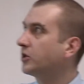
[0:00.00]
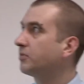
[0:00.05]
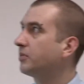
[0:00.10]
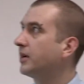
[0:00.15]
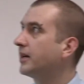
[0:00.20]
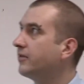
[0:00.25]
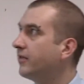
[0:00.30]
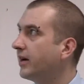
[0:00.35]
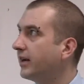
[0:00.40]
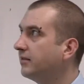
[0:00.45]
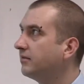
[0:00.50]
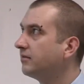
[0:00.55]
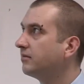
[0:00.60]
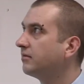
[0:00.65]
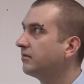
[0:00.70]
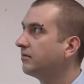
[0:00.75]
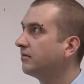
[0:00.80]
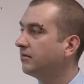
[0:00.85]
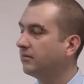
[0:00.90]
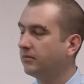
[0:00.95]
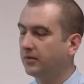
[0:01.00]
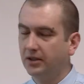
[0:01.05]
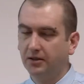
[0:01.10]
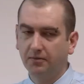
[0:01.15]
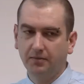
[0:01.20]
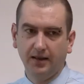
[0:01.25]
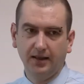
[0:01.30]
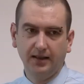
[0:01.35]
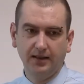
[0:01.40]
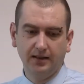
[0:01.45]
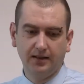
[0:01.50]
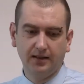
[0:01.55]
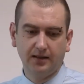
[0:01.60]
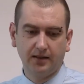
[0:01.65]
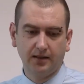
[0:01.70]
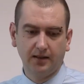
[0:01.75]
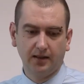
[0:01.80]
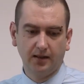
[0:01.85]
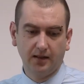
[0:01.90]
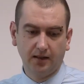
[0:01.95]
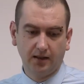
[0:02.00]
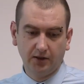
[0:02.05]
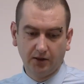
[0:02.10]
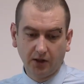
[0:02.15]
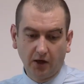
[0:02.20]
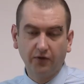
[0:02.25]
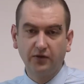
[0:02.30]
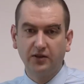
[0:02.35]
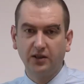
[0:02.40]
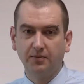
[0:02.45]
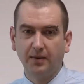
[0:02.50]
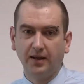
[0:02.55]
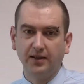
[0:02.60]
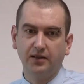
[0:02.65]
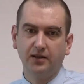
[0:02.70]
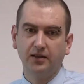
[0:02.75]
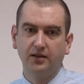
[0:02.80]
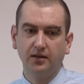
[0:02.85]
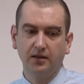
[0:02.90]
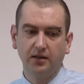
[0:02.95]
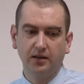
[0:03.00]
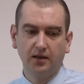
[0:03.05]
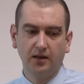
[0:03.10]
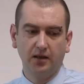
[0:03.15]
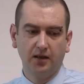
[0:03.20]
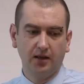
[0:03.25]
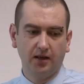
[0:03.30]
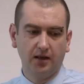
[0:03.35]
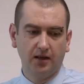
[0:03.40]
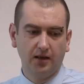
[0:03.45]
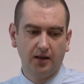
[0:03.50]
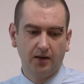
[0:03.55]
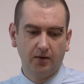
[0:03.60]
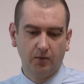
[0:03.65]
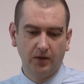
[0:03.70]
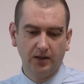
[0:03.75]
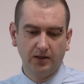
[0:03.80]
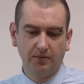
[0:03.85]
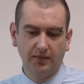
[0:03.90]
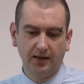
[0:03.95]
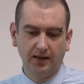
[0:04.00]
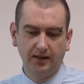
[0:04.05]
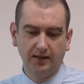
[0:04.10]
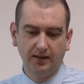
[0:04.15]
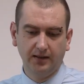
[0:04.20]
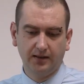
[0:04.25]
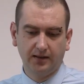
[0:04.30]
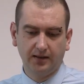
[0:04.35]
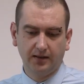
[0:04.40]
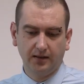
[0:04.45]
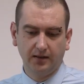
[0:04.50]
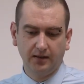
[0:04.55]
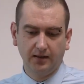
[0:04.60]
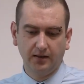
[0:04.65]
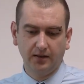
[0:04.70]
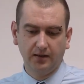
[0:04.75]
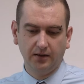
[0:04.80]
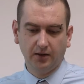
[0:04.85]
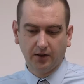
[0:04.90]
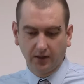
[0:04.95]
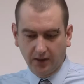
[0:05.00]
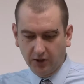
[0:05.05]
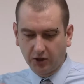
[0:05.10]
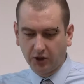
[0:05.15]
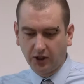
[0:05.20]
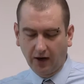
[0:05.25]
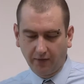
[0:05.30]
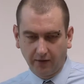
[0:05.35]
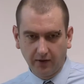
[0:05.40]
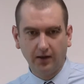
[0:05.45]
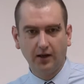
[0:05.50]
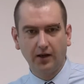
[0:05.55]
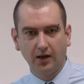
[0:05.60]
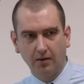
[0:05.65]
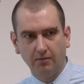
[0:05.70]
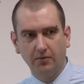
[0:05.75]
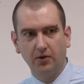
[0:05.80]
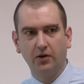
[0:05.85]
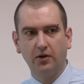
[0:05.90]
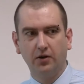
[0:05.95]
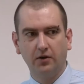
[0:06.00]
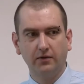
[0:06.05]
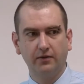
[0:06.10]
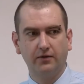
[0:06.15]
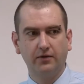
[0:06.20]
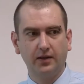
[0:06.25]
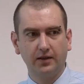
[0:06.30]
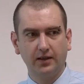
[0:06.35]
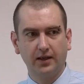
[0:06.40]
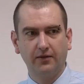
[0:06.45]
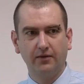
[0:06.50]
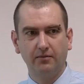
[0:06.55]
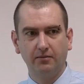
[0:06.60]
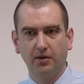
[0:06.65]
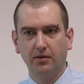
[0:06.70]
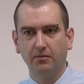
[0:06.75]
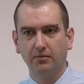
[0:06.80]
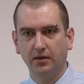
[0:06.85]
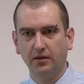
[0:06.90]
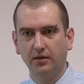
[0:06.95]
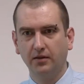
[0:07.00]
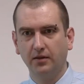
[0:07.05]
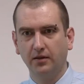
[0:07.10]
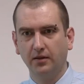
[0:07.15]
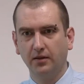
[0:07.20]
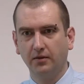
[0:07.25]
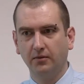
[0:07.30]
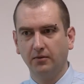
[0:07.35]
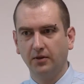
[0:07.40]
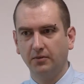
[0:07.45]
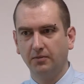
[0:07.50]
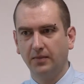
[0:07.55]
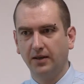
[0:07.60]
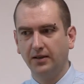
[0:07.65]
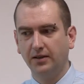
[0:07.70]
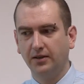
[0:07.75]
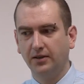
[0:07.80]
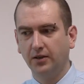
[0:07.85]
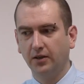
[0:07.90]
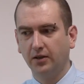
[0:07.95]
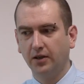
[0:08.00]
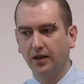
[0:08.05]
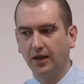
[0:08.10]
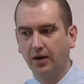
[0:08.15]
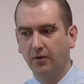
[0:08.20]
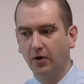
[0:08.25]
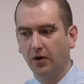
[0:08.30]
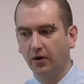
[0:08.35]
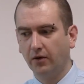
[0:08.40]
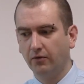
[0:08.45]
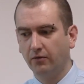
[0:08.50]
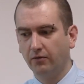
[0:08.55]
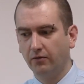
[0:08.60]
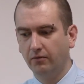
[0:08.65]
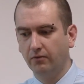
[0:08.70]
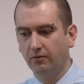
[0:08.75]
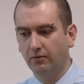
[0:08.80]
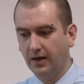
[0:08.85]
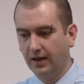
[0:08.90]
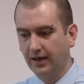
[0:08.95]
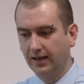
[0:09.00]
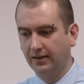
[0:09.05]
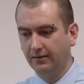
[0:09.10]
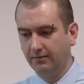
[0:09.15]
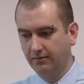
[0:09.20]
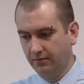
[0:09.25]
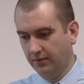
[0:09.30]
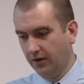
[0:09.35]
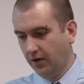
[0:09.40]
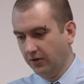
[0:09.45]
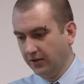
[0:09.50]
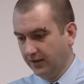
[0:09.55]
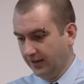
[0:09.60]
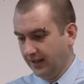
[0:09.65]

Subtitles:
spring rate, which means soft suspension, which means you're going to travel a lot more for a given bump, which means you're going to want really long